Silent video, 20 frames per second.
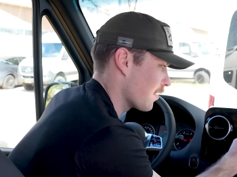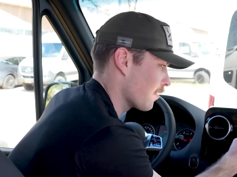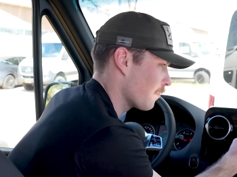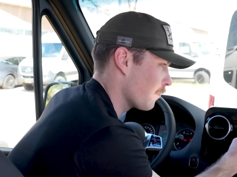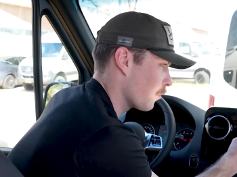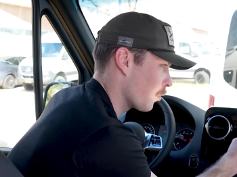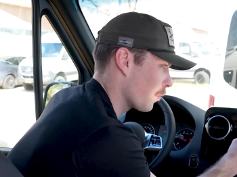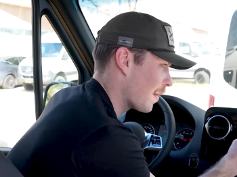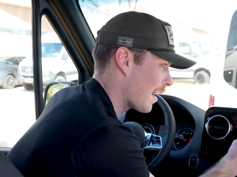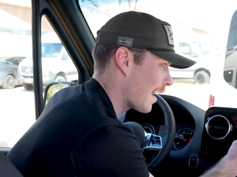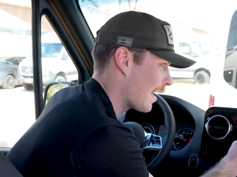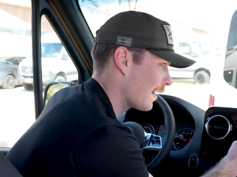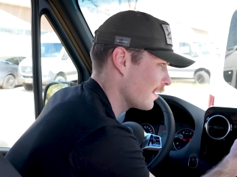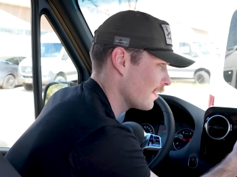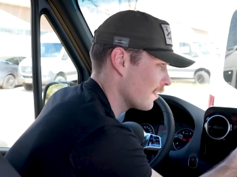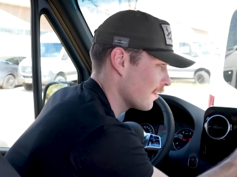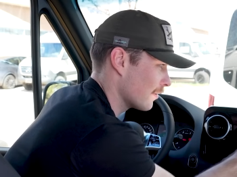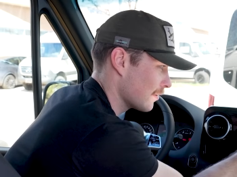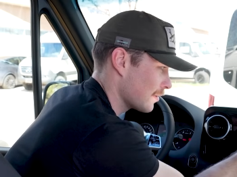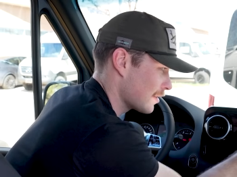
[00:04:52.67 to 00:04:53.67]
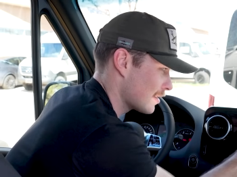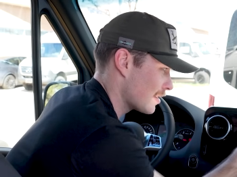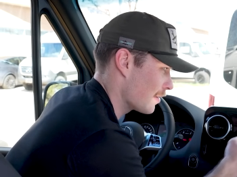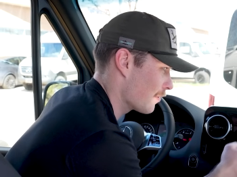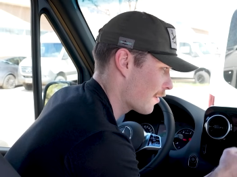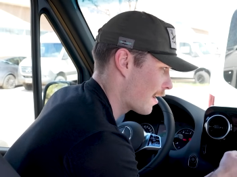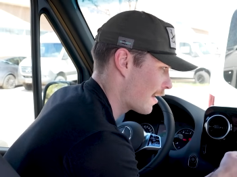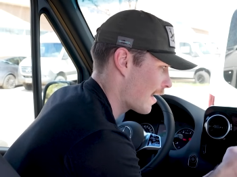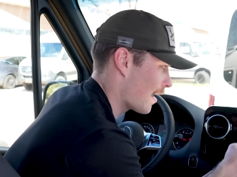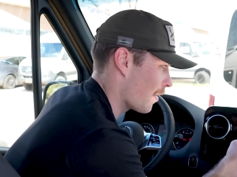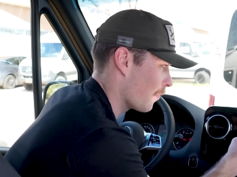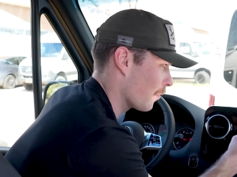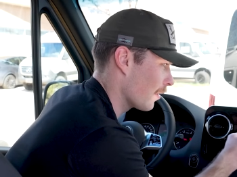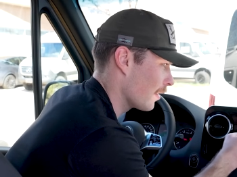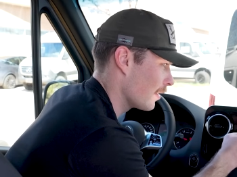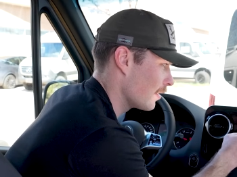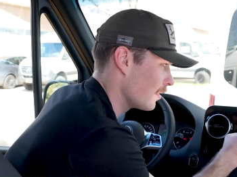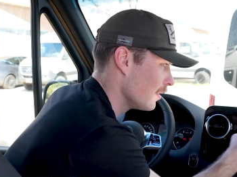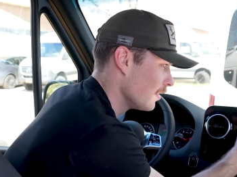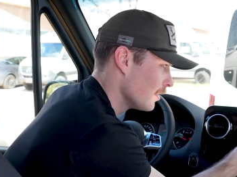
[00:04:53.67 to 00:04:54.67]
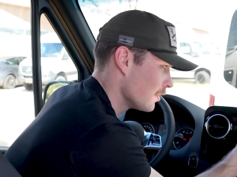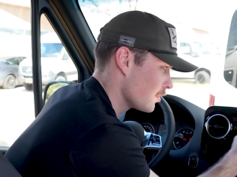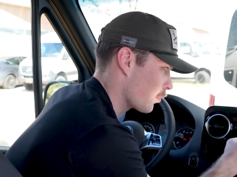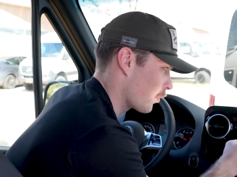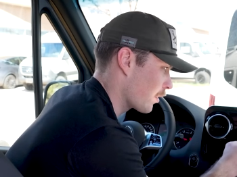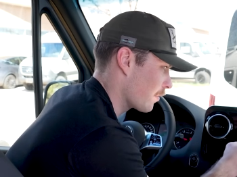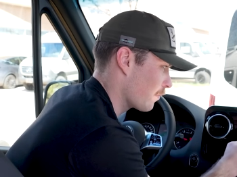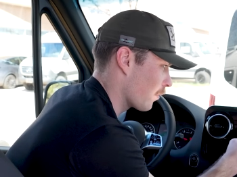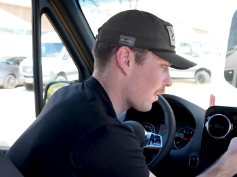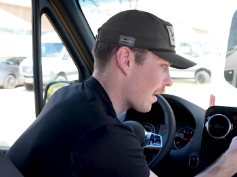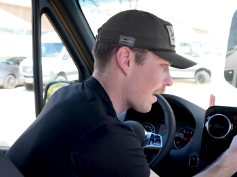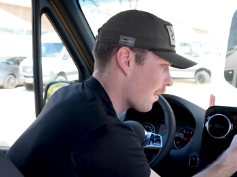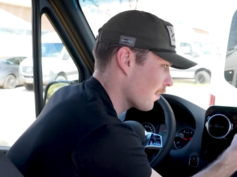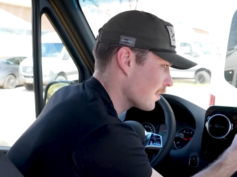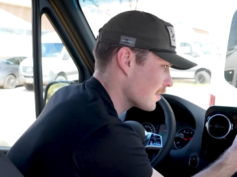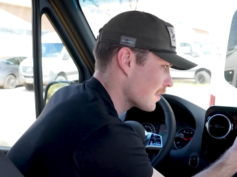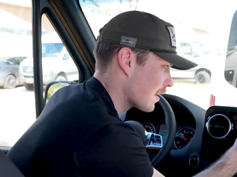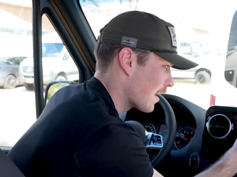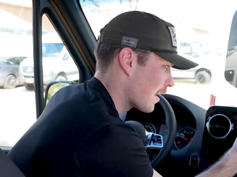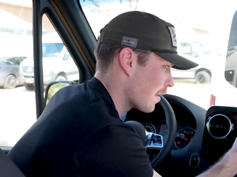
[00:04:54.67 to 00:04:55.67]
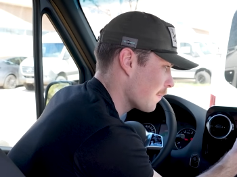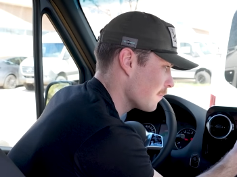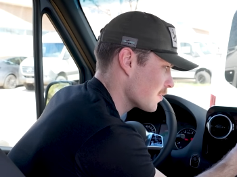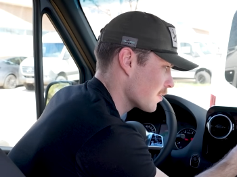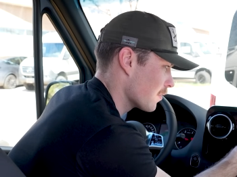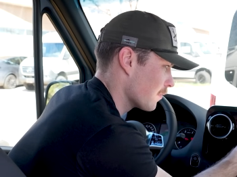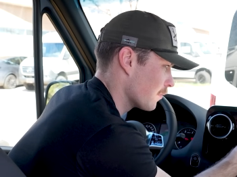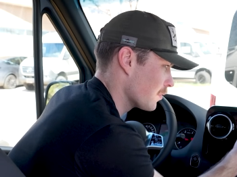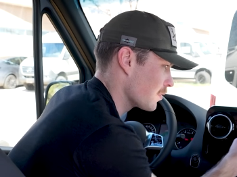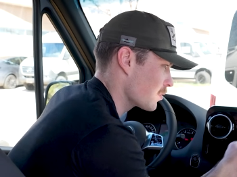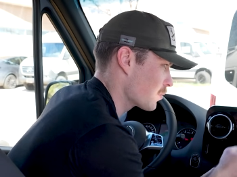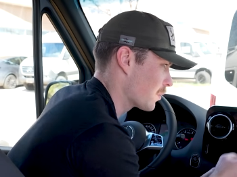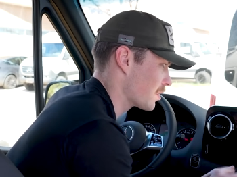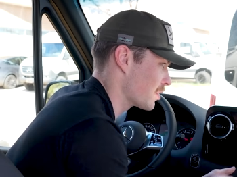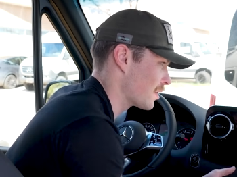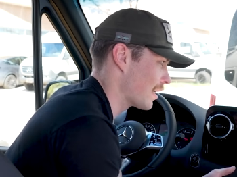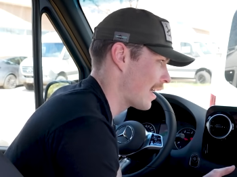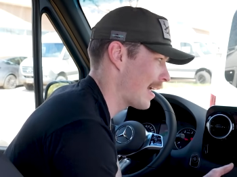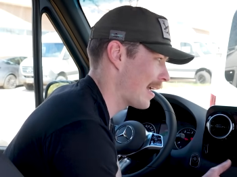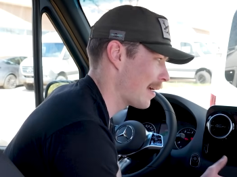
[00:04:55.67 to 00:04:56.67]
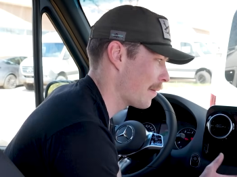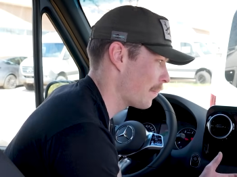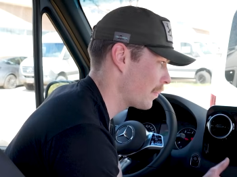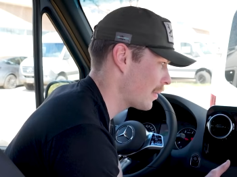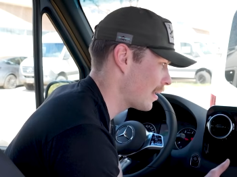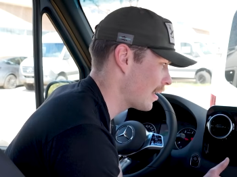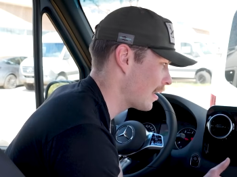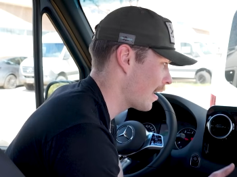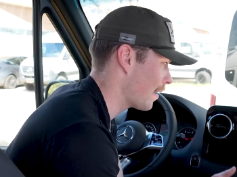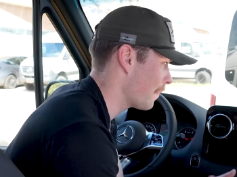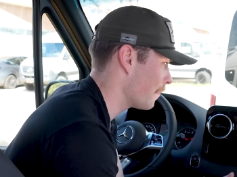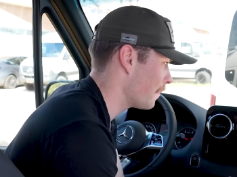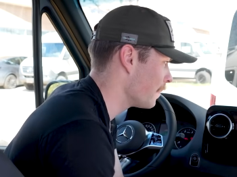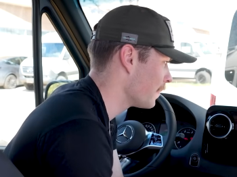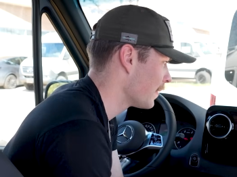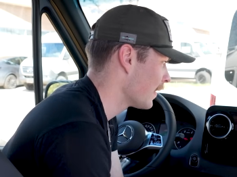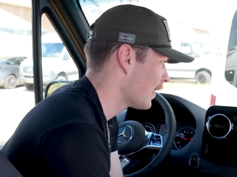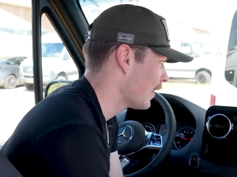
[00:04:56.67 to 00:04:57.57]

your format. You can see right now we're in 24-hour time. So if we switch to AM, PM,